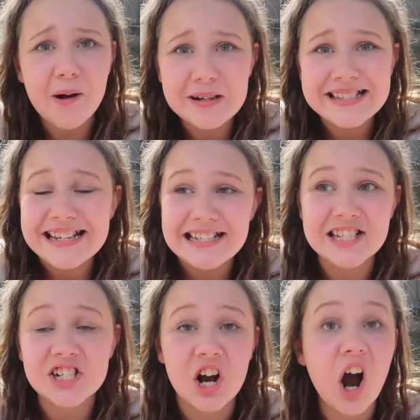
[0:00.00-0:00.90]
hours in
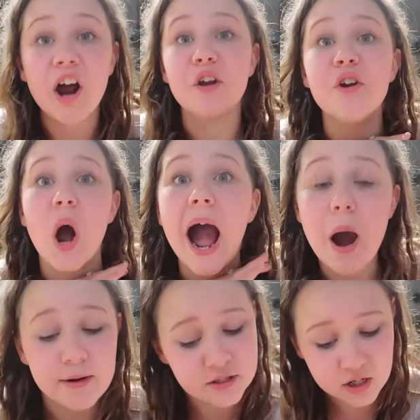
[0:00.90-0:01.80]
this car. I don't know
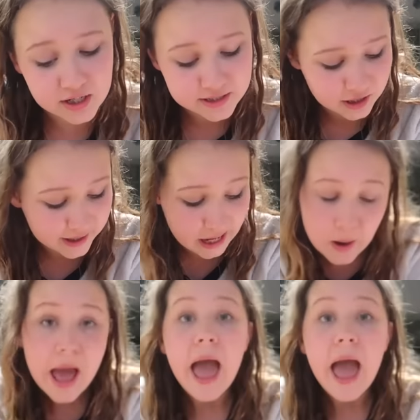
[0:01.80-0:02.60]
how it's going to turn out,